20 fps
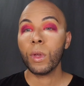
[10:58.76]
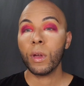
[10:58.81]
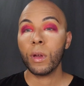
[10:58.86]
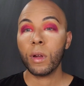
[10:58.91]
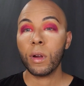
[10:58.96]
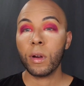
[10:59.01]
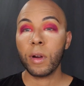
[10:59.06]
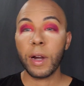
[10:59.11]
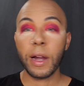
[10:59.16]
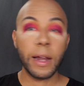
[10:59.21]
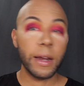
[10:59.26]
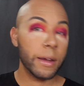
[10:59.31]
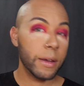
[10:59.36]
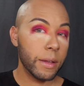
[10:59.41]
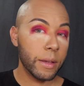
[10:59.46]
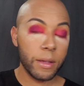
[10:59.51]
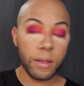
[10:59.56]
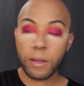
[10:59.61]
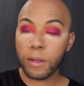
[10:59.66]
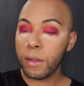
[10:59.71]
All right.
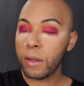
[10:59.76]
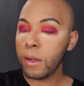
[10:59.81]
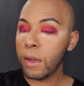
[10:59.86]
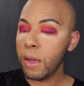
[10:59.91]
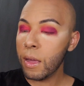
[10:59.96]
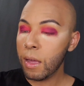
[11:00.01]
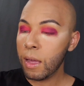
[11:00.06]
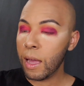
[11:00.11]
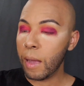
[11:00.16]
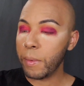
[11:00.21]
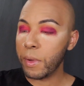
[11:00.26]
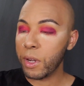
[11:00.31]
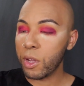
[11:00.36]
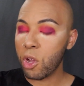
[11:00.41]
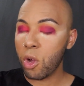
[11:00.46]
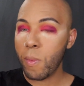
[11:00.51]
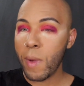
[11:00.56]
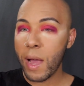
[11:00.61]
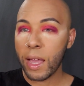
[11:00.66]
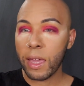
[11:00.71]
I'm going to
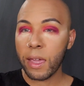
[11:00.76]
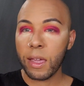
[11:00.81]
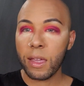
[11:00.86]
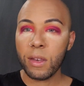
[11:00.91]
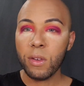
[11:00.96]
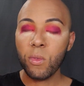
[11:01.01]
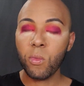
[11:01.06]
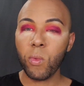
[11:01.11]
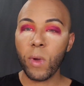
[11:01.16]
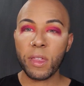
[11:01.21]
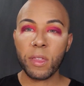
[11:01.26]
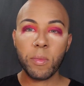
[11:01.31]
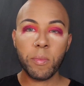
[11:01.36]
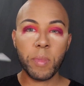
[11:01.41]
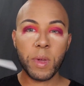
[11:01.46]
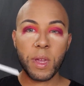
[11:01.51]
go back in with